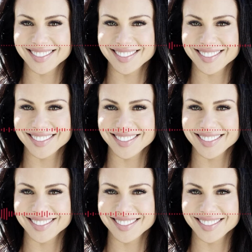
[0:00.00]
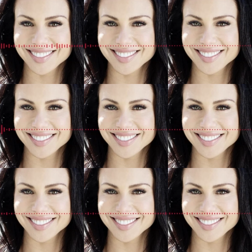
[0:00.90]
We go over the
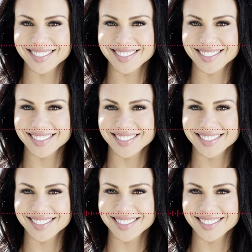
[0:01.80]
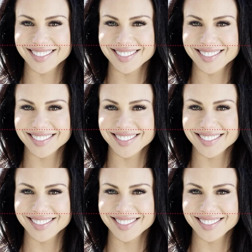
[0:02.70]
new vegan,